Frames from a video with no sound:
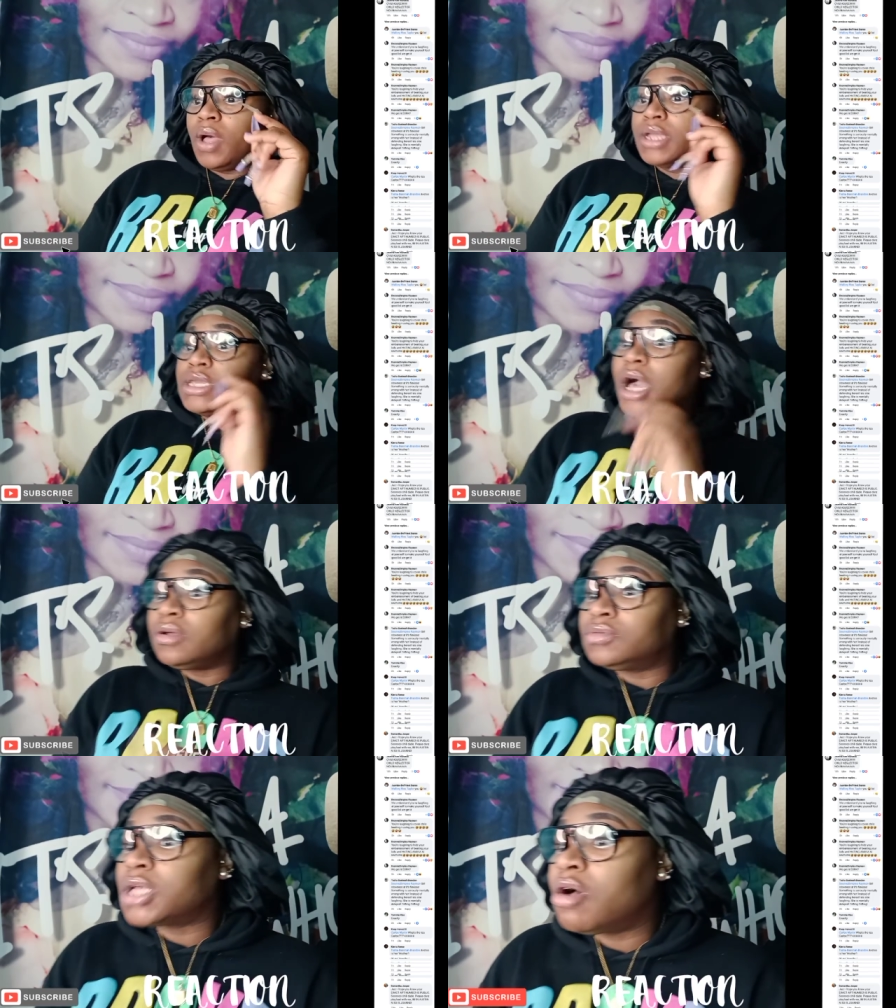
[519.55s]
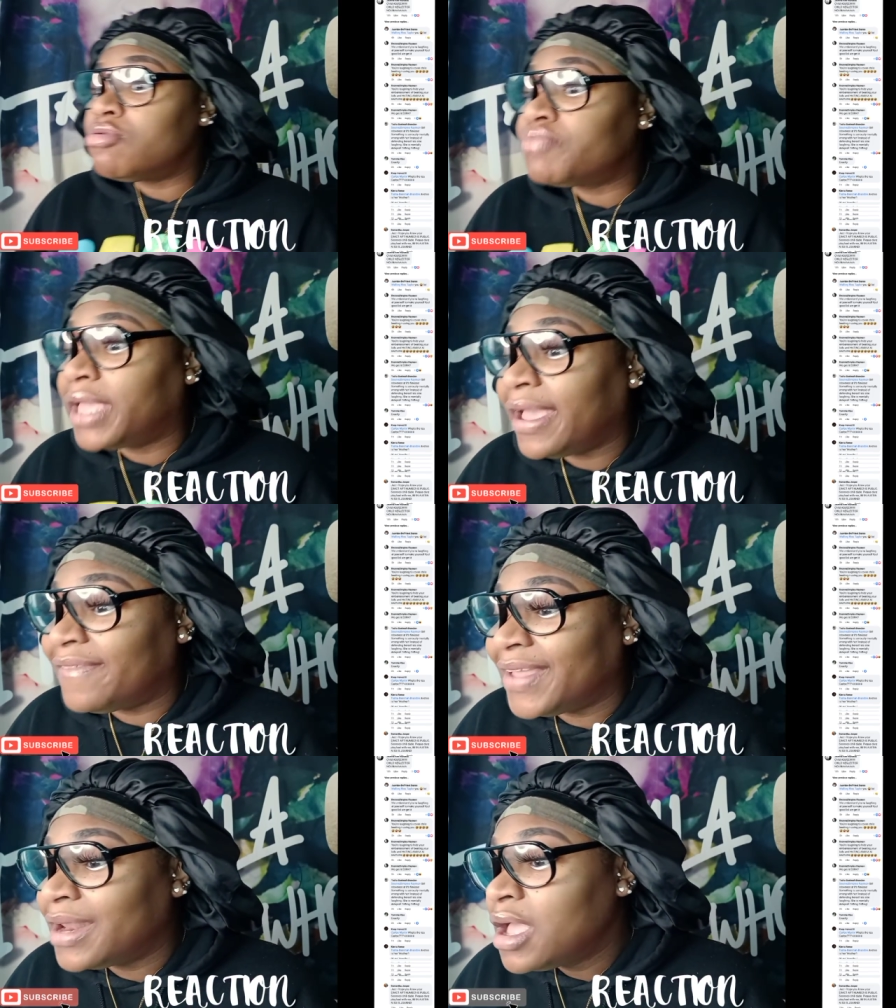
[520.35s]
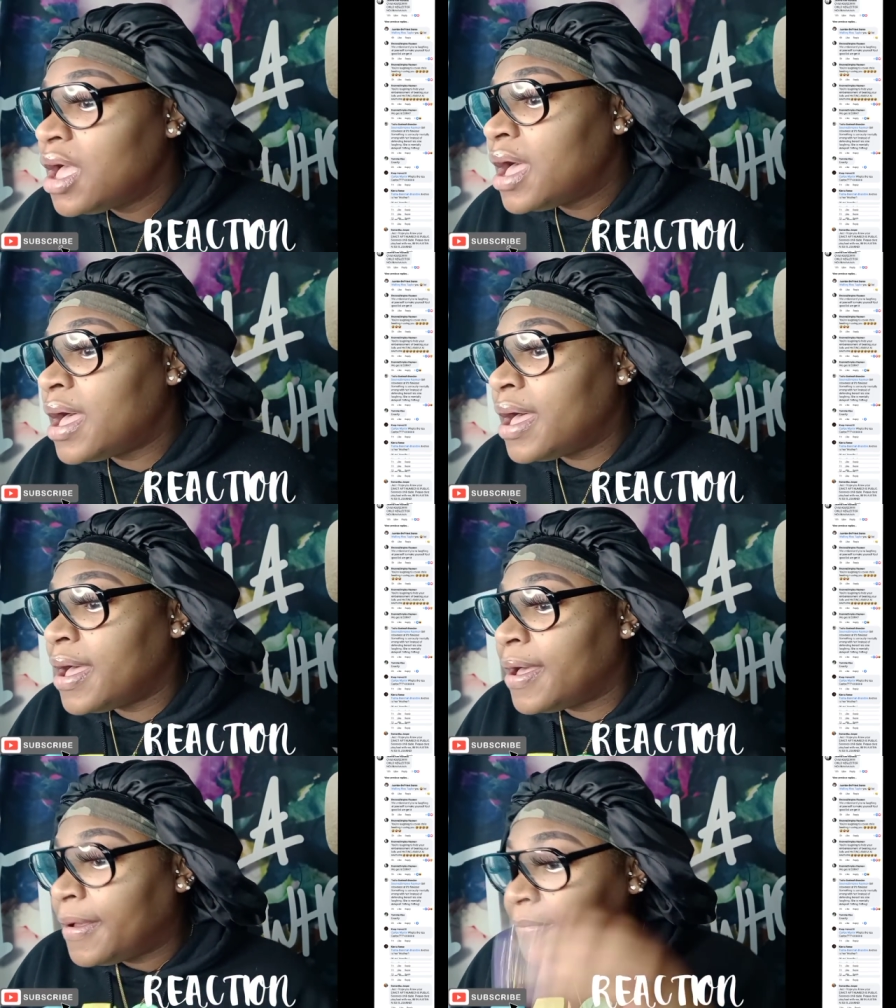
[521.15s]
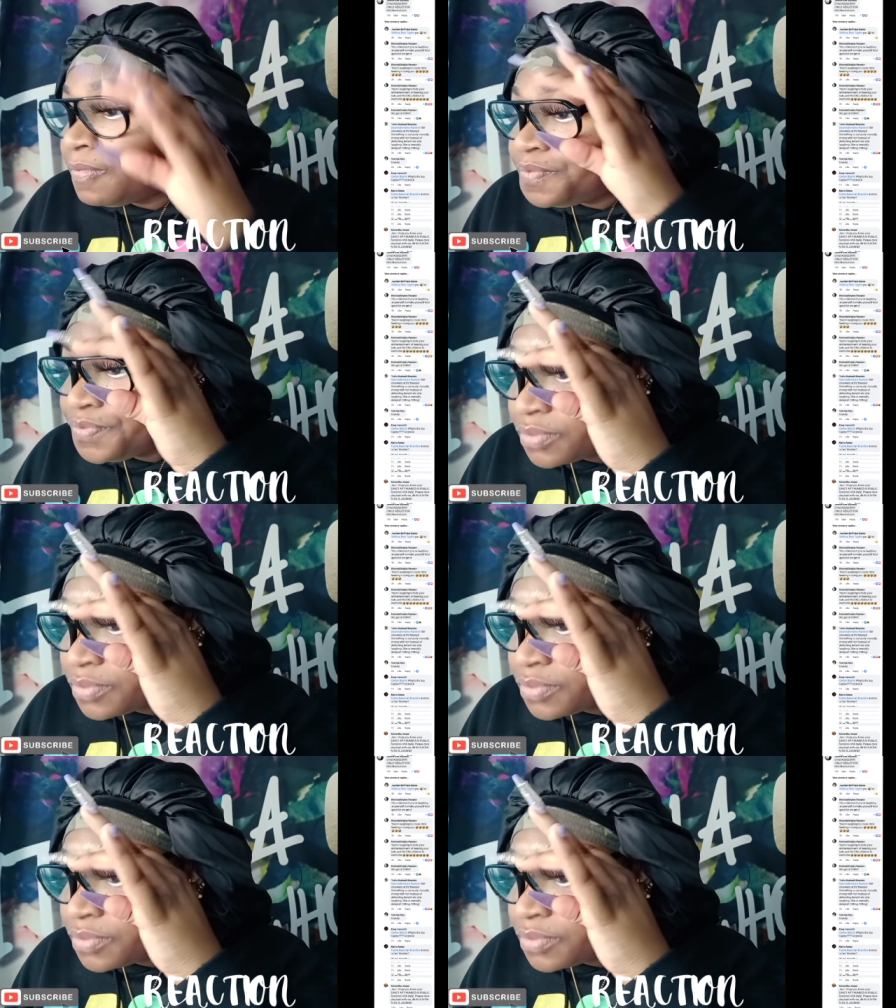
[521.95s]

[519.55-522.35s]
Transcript: what YouTube giving. Um,